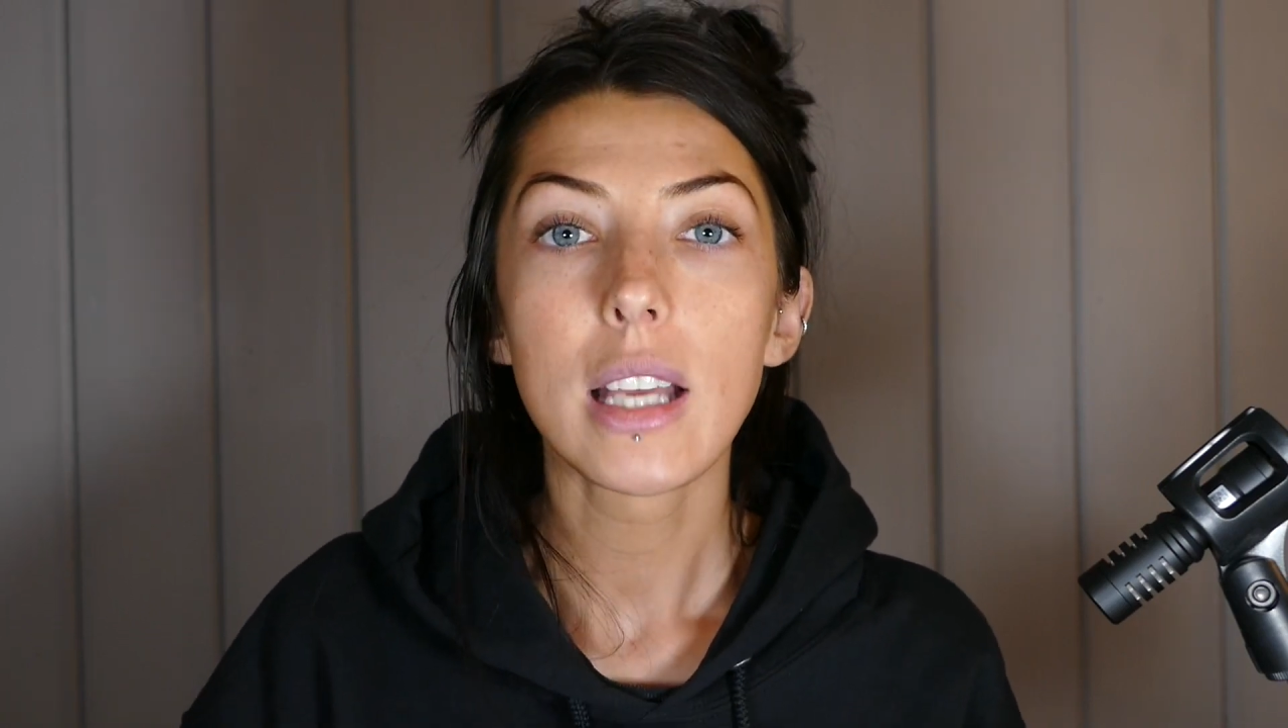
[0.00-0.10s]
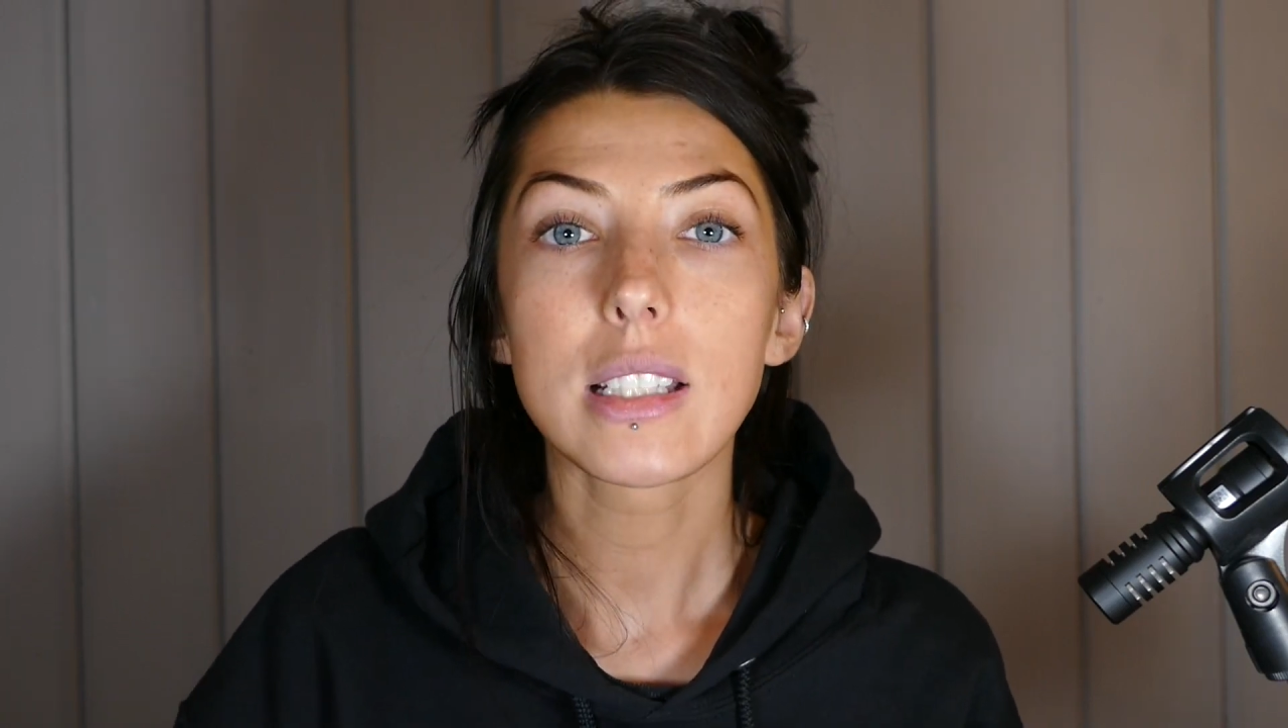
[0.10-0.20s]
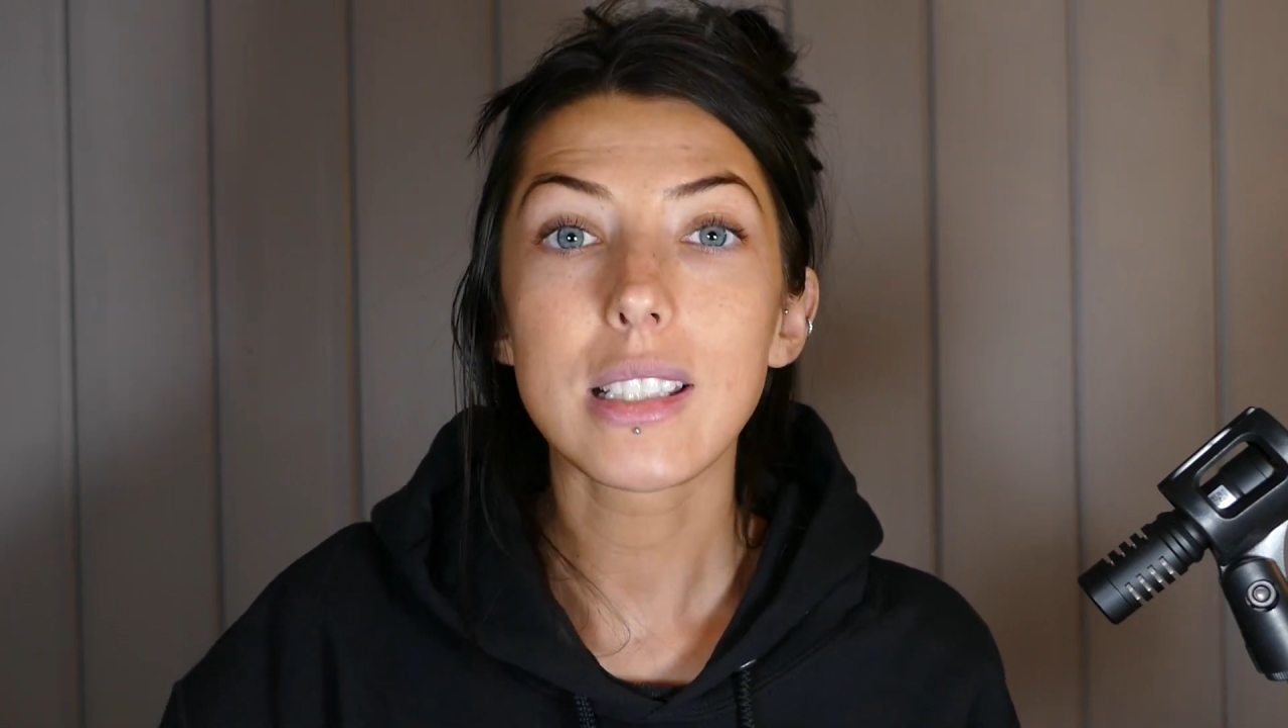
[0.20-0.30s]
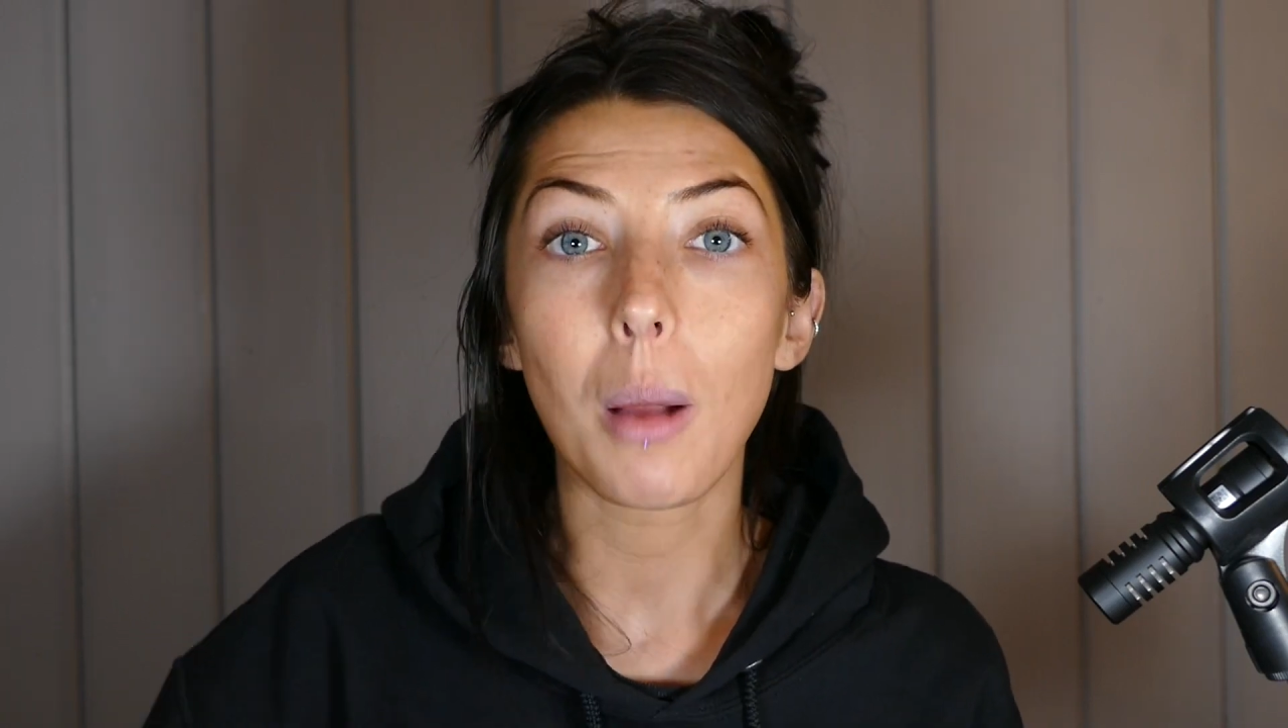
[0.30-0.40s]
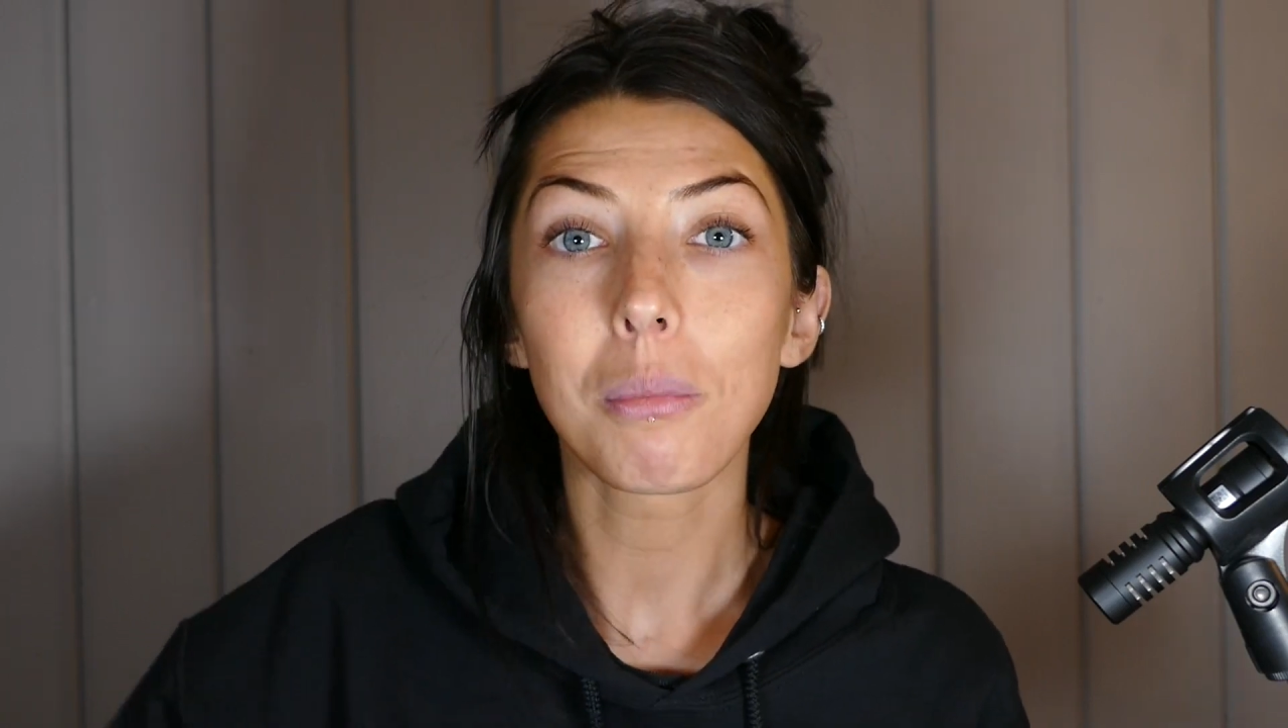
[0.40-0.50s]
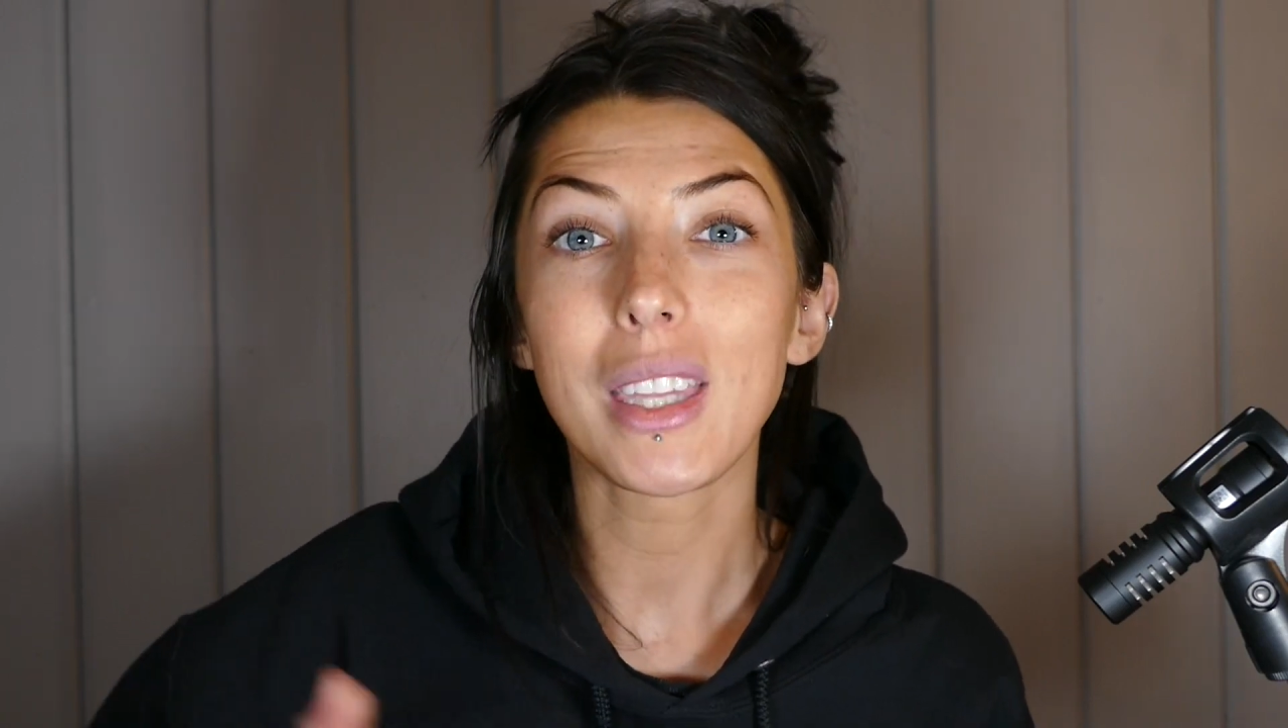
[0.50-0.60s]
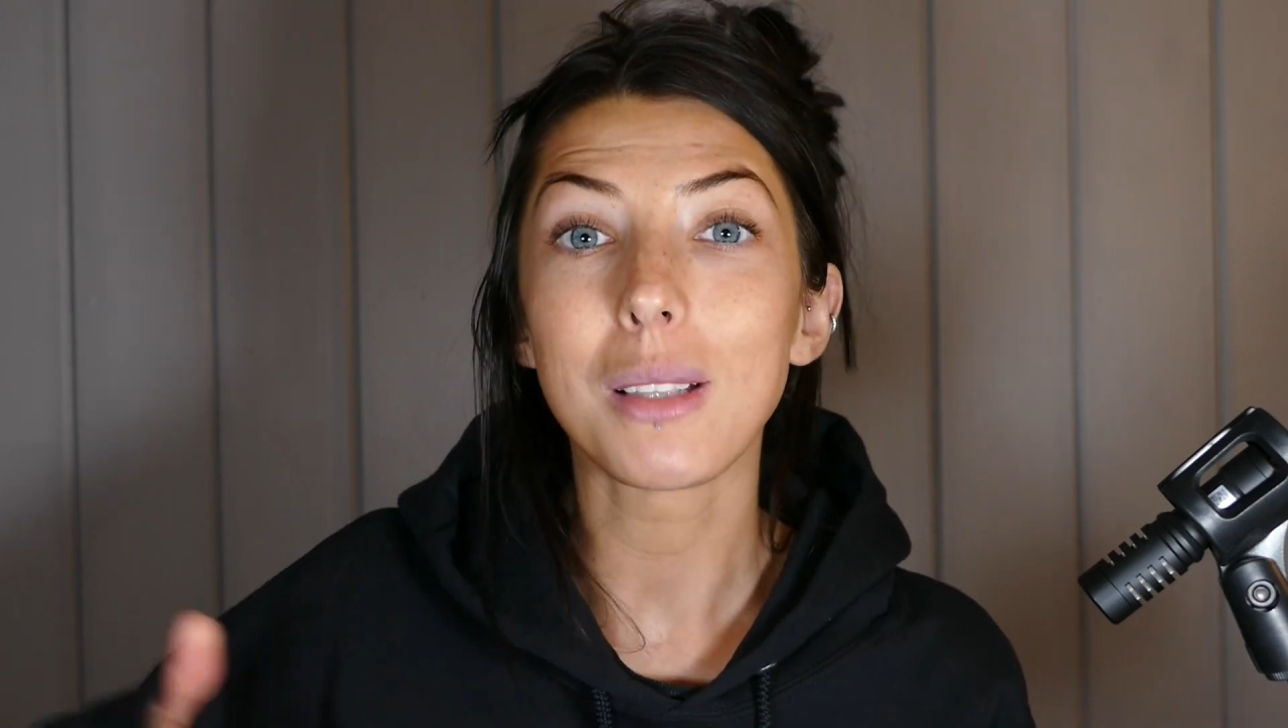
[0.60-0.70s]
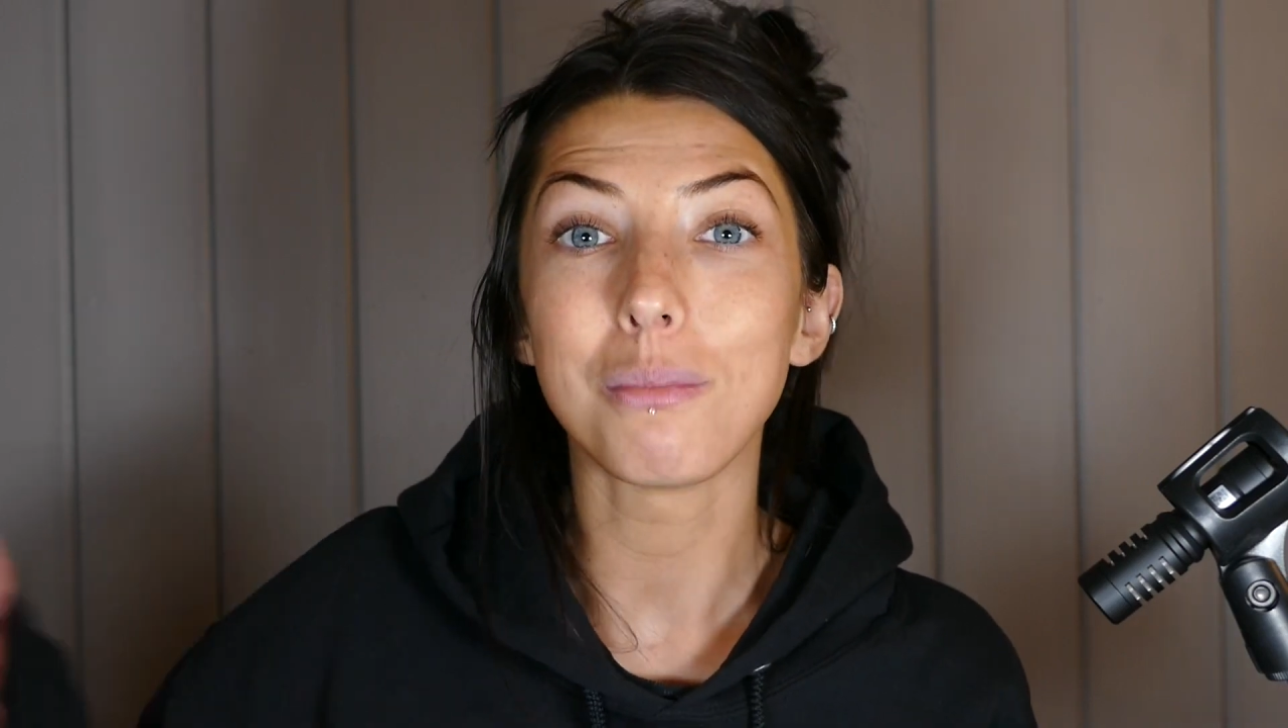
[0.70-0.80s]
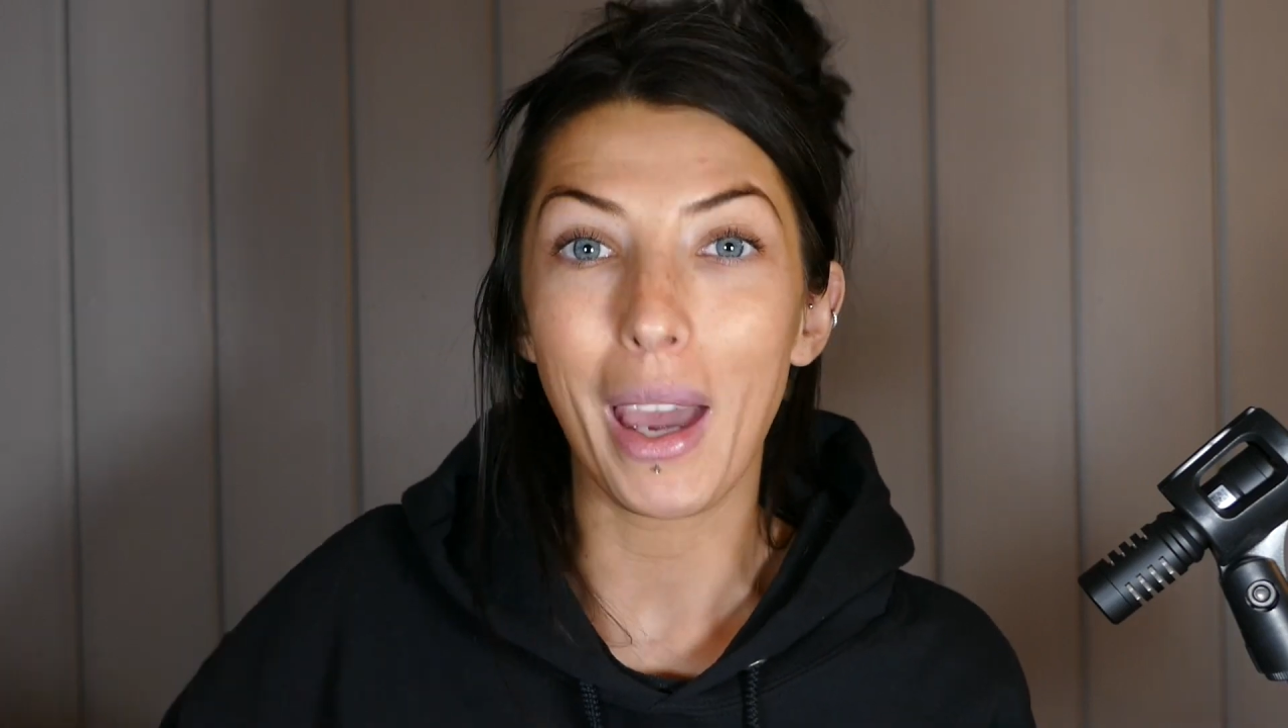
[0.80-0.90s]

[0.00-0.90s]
something